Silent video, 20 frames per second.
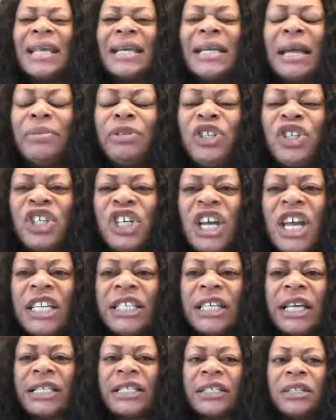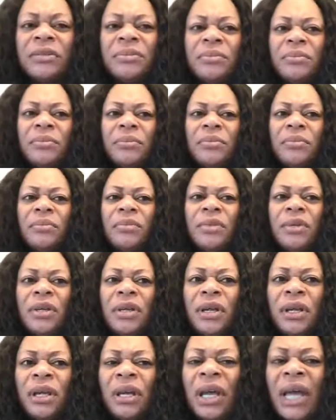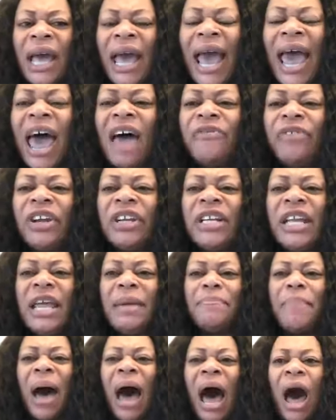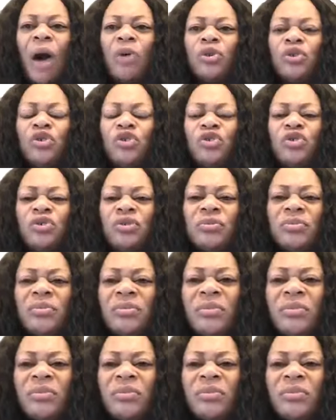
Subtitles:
the name Jesus. Every knee bows.